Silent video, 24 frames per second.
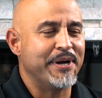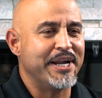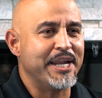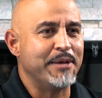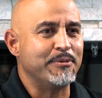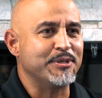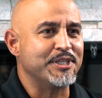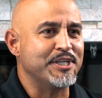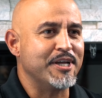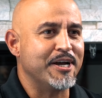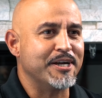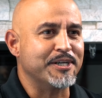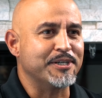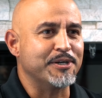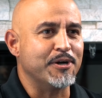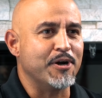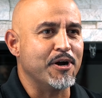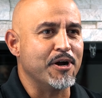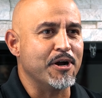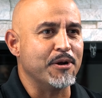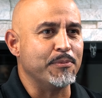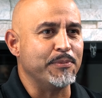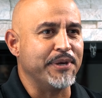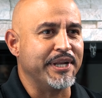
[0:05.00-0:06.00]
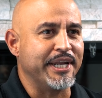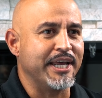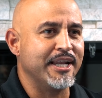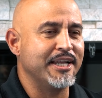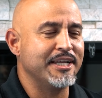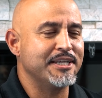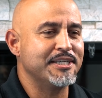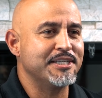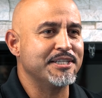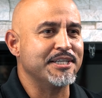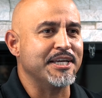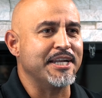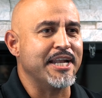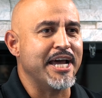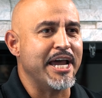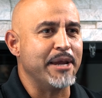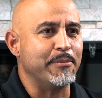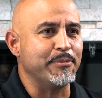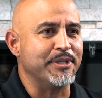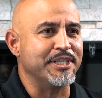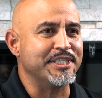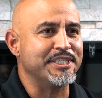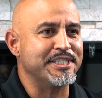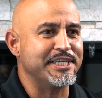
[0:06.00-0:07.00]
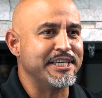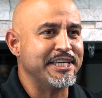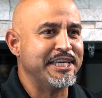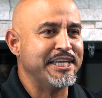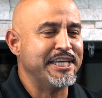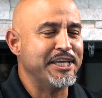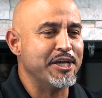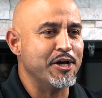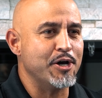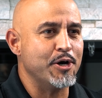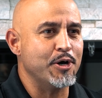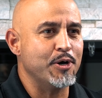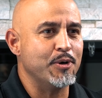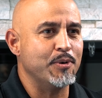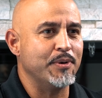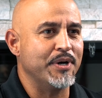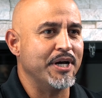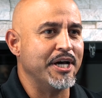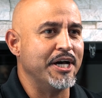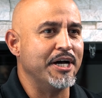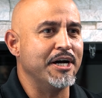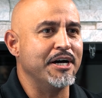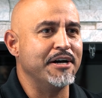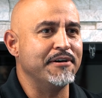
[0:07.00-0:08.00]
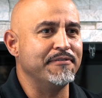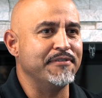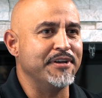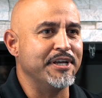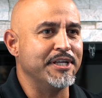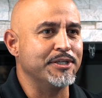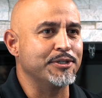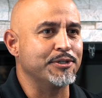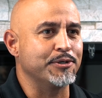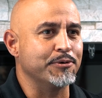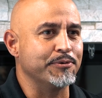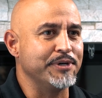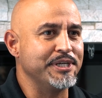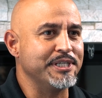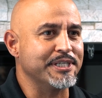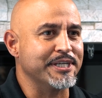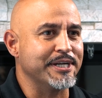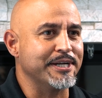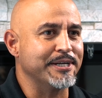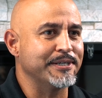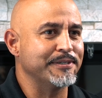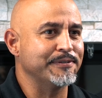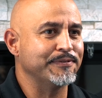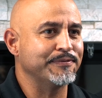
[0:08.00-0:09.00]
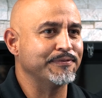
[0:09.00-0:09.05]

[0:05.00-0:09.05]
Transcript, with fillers: My name is Dr. Art Mireles, and I'm the CEO of Instarisa.